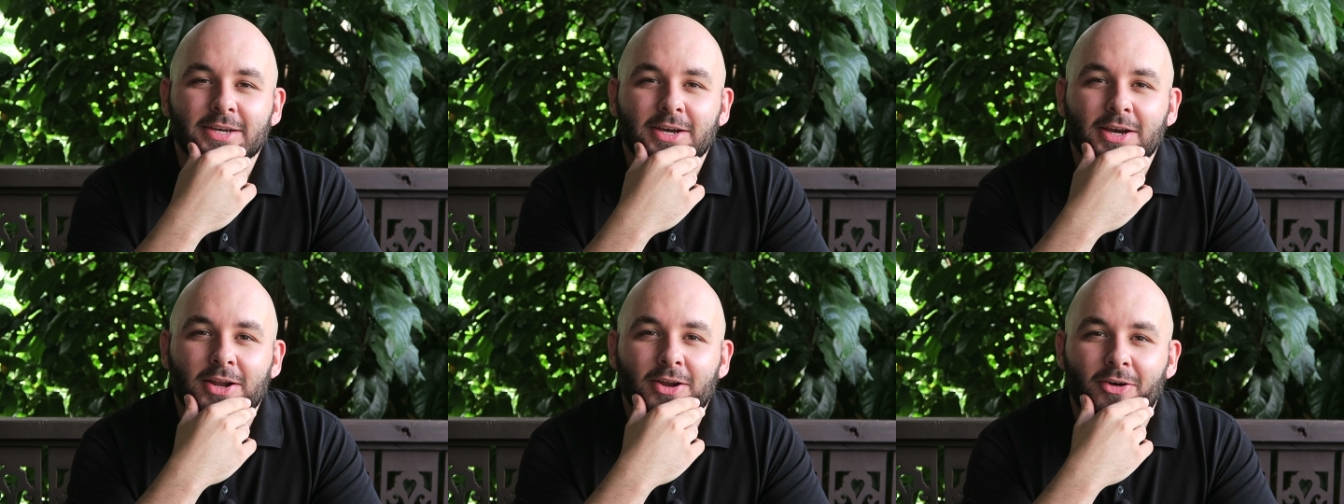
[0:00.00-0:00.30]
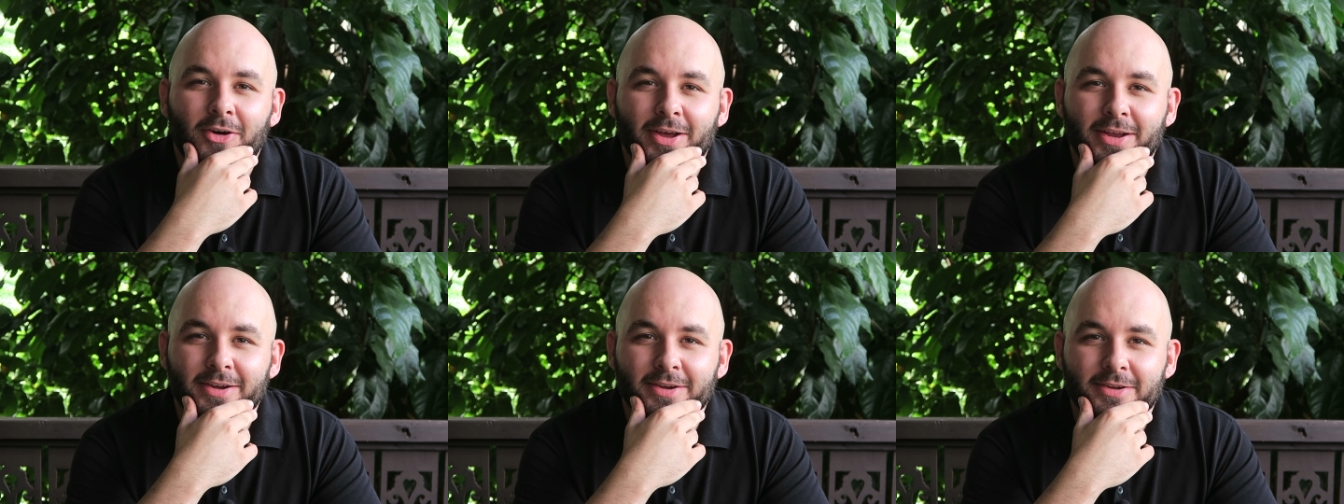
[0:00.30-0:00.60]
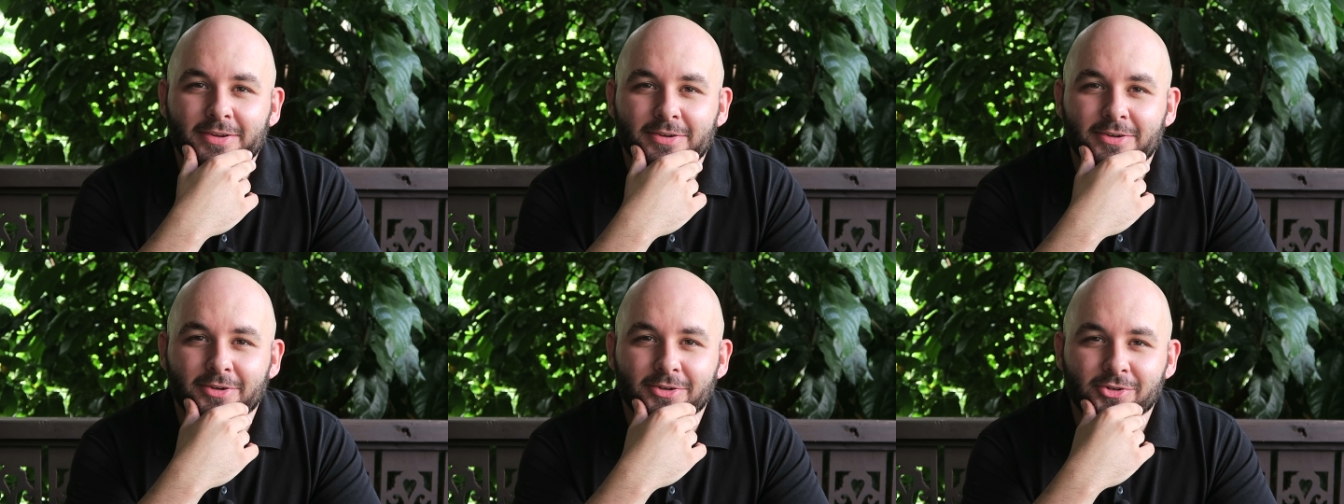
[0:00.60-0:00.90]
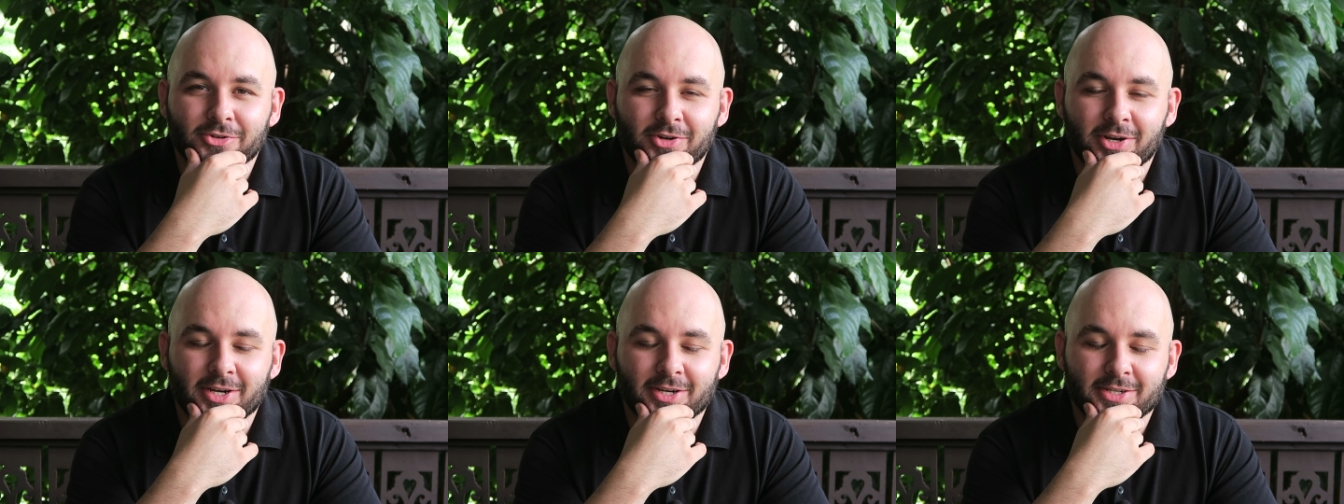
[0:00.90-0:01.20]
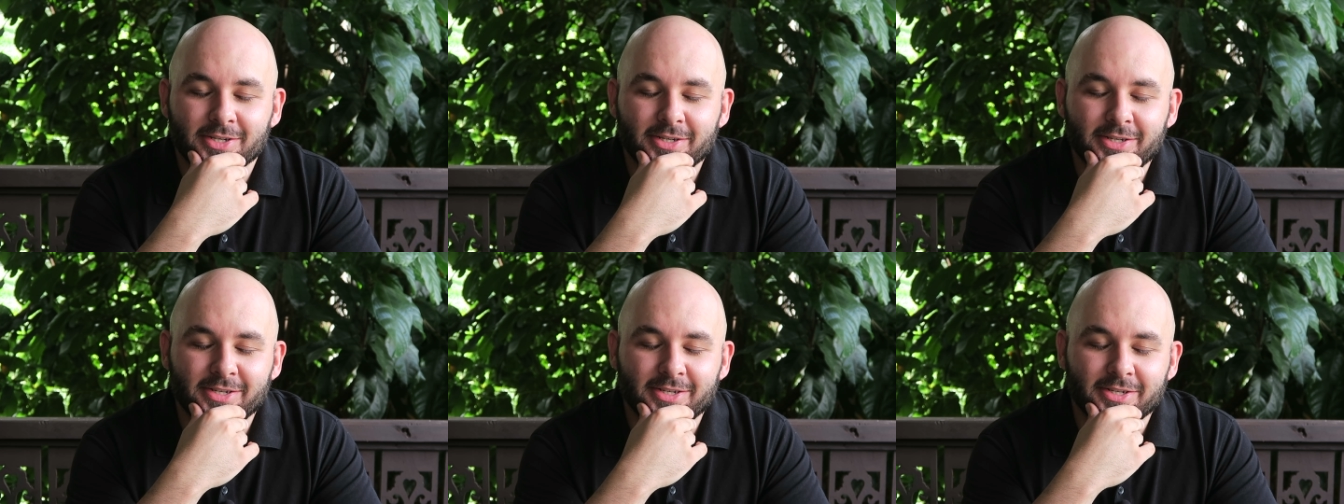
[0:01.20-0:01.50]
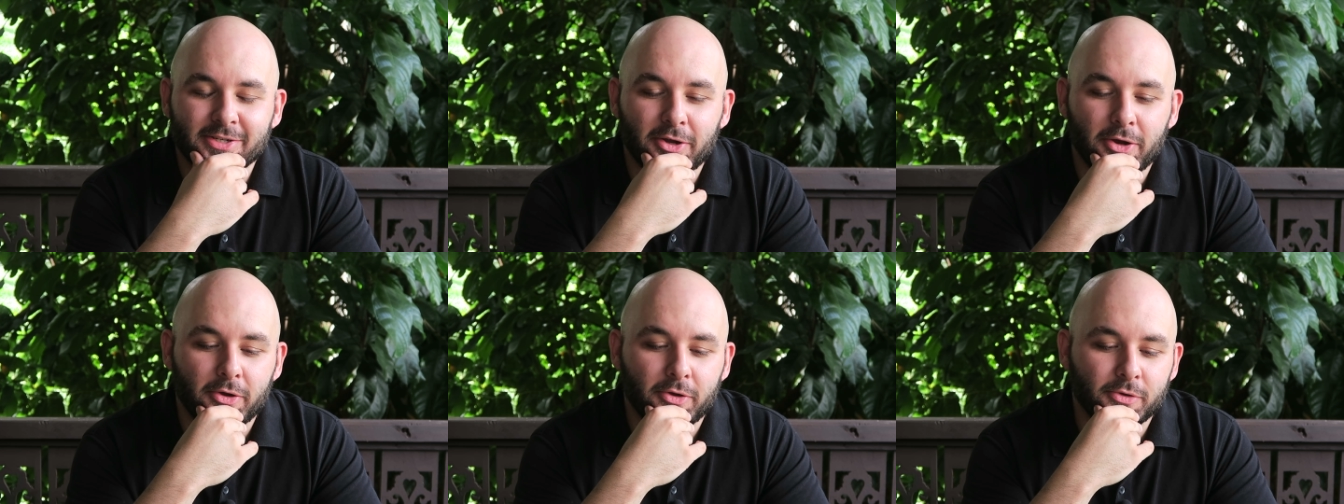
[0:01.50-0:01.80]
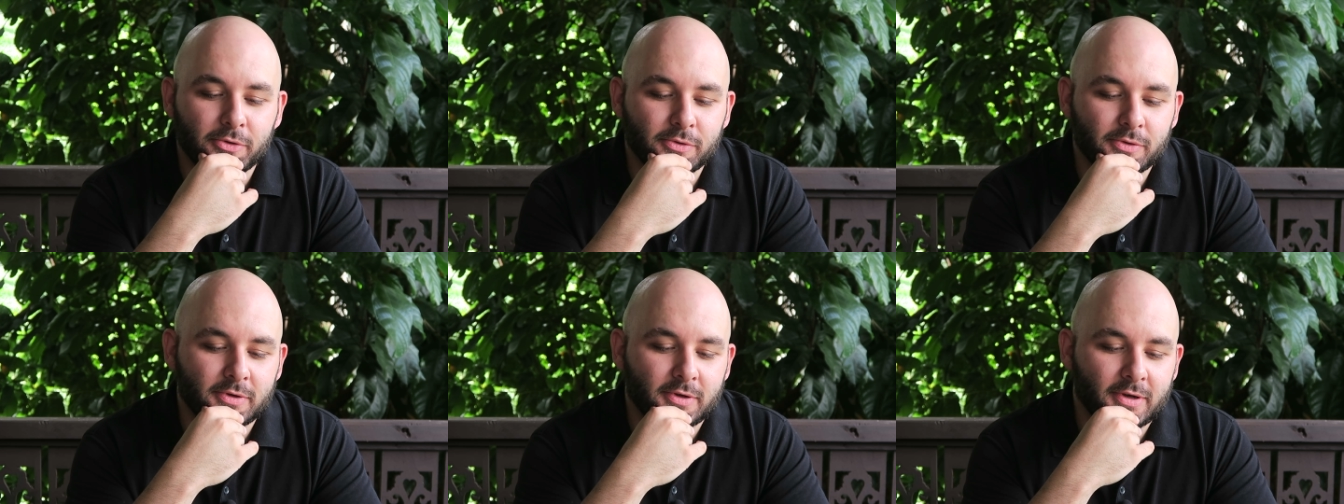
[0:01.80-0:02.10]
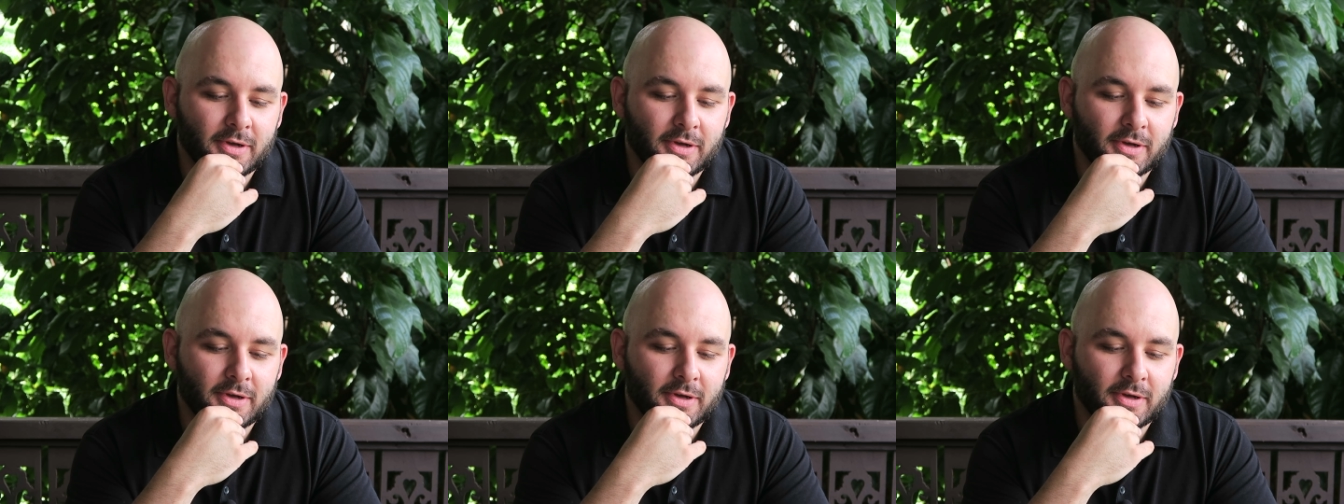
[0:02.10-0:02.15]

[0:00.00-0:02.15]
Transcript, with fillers: client contracts. So,